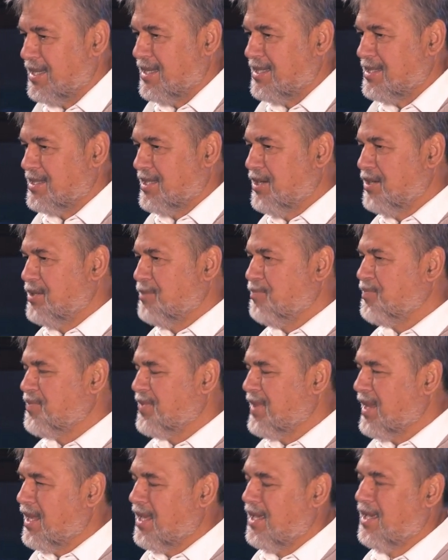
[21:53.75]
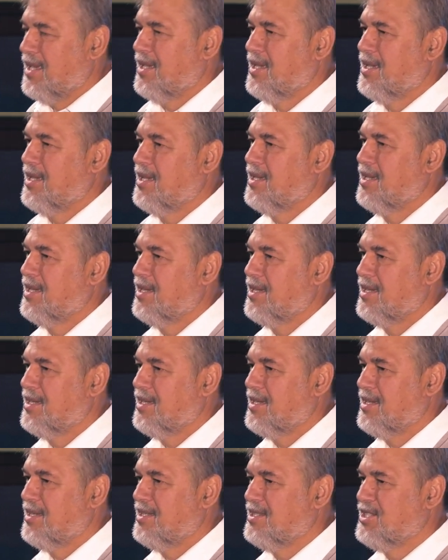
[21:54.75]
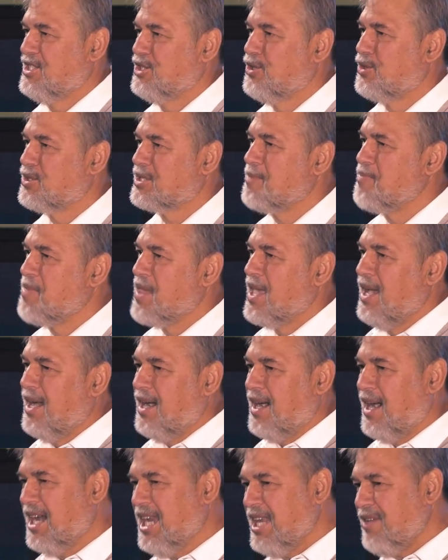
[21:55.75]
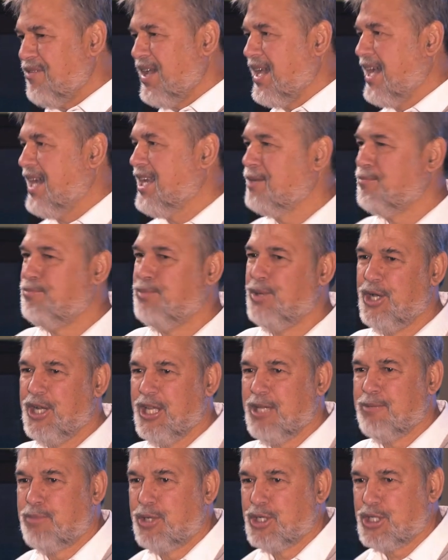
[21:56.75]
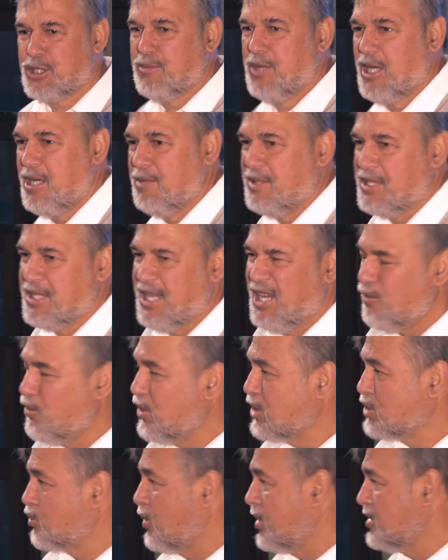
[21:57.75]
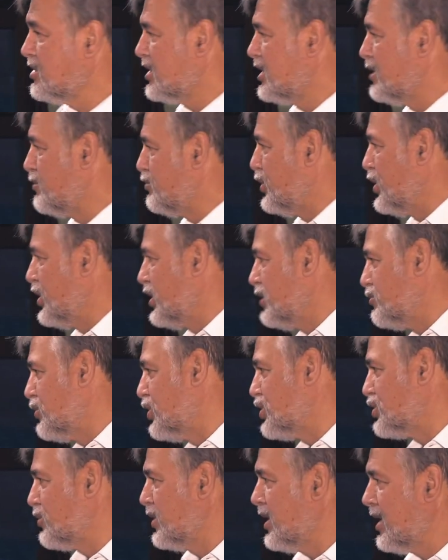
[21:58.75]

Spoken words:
So, in short, I never had a burning bush moment, and I always wanted a burning bush.